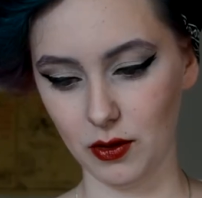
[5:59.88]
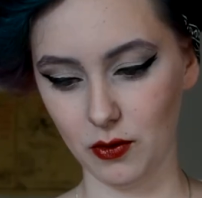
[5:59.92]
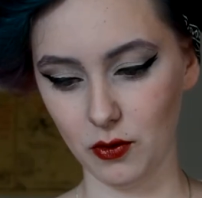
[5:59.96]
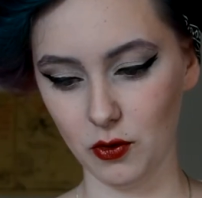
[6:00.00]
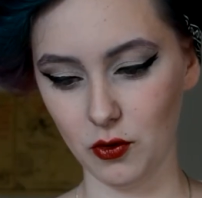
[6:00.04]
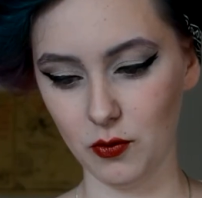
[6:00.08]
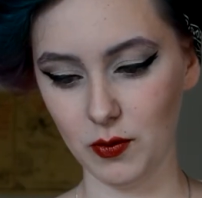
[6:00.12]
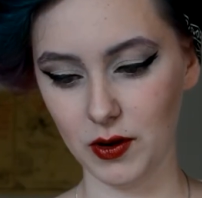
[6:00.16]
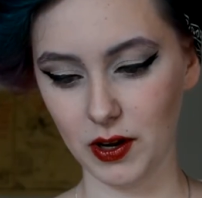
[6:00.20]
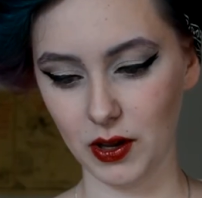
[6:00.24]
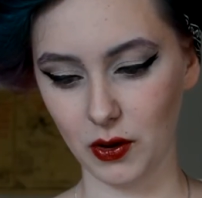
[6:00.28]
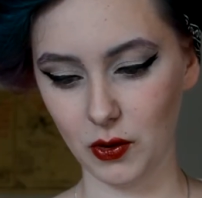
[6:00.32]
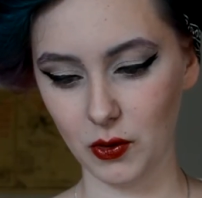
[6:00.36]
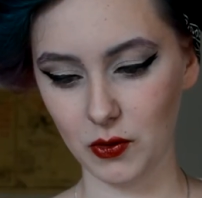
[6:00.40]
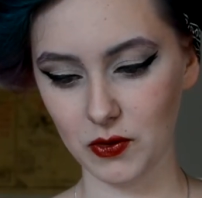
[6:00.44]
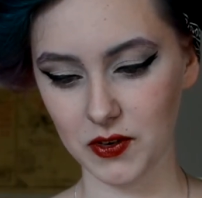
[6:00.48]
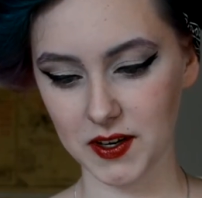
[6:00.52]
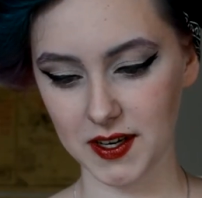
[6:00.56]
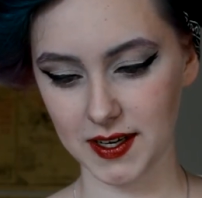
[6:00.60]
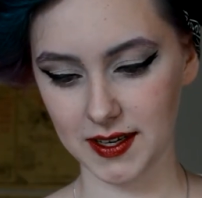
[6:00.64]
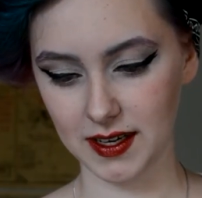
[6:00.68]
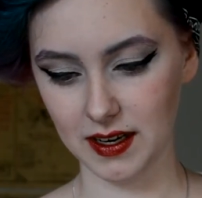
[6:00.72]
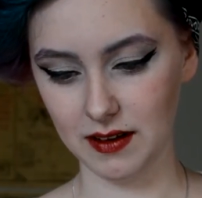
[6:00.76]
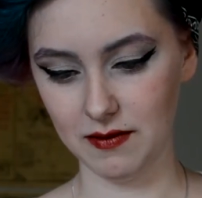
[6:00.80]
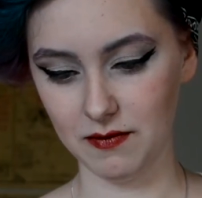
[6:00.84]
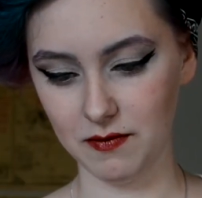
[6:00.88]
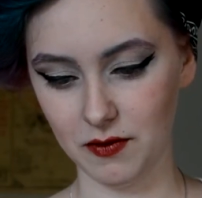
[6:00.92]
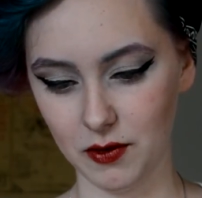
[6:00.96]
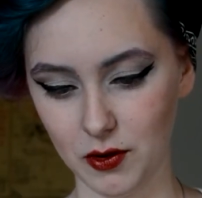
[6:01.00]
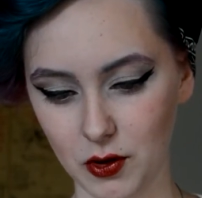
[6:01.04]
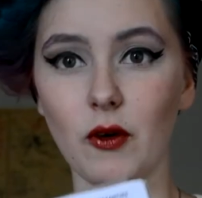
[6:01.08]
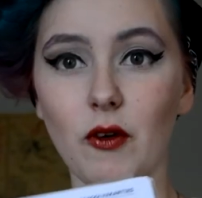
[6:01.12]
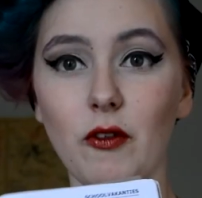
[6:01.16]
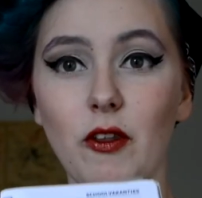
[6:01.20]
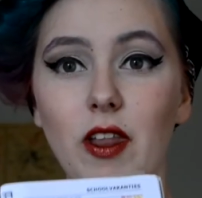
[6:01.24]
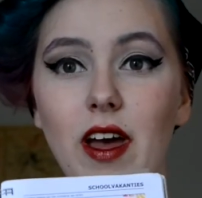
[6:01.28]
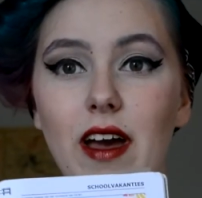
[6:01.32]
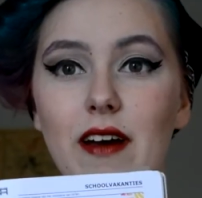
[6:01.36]
all my contact info.
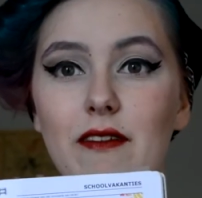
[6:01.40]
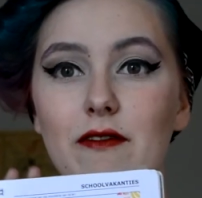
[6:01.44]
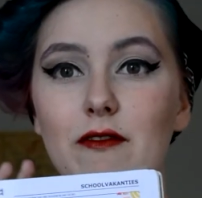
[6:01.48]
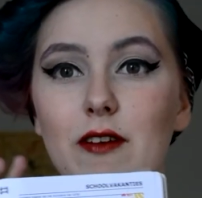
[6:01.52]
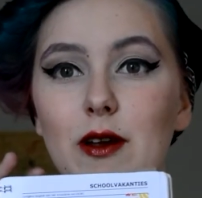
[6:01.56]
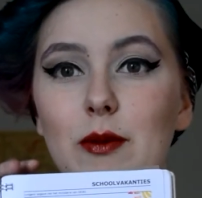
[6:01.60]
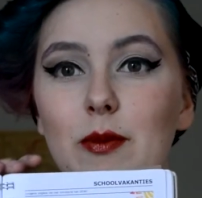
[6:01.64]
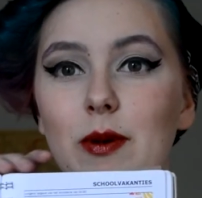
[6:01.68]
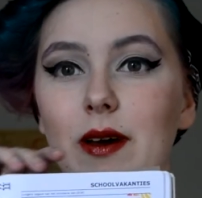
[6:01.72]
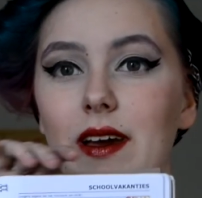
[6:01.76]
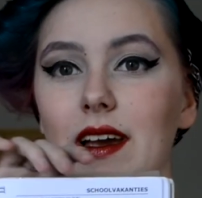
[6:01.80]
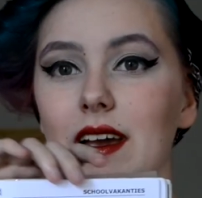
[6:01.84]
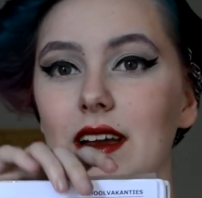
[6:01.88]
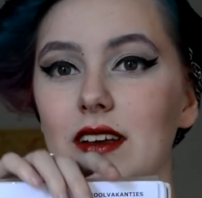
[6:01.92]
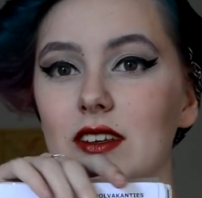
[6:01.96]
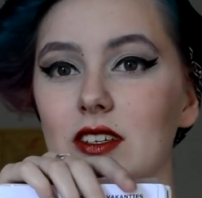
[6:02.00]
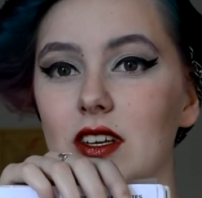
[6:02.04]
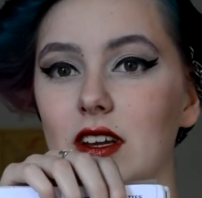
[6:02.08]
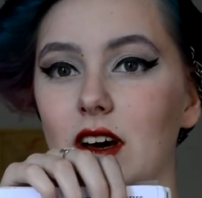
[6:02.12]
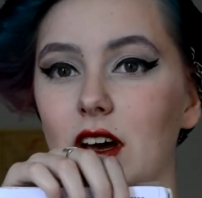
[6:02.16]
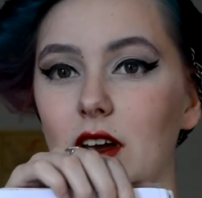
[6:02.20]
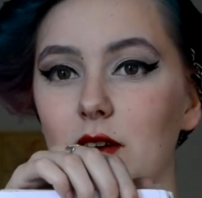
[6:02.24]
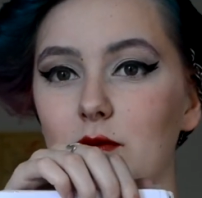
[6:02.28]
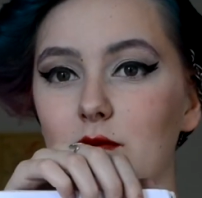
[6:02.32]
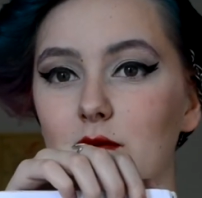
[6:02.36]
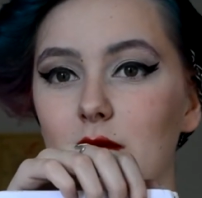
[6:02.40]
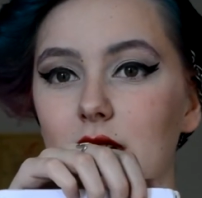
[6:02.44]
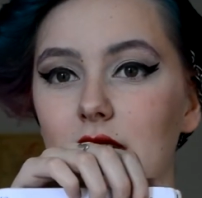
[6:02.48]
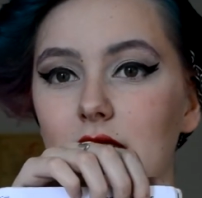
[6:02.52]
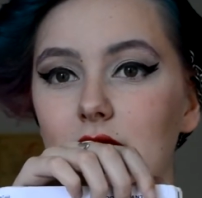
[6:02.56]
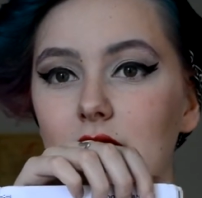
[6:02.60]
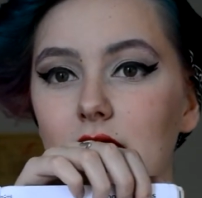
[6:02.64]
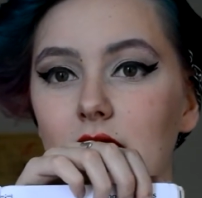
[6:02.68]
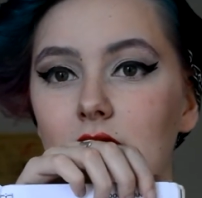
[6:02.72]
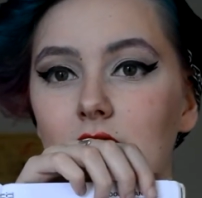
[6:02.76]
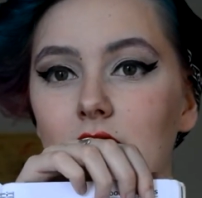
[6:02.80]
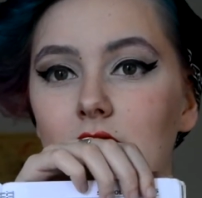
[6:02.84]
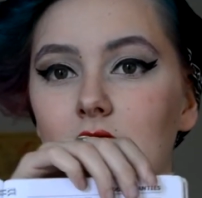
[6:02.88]
On every page I'd make
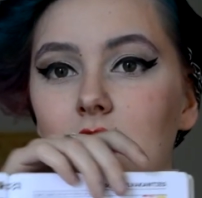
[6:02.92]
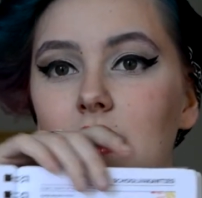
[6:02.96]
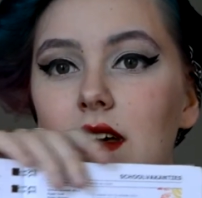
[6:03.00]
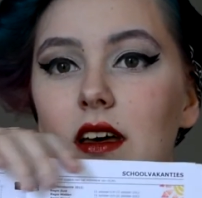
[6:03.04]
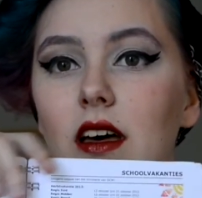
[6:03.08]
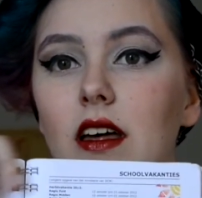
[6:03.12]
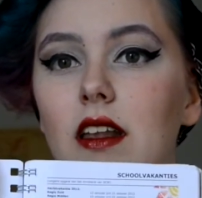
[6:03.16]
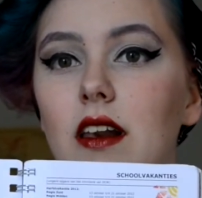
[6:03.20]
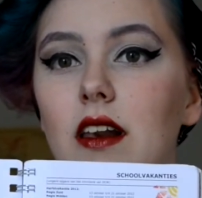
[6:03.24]
a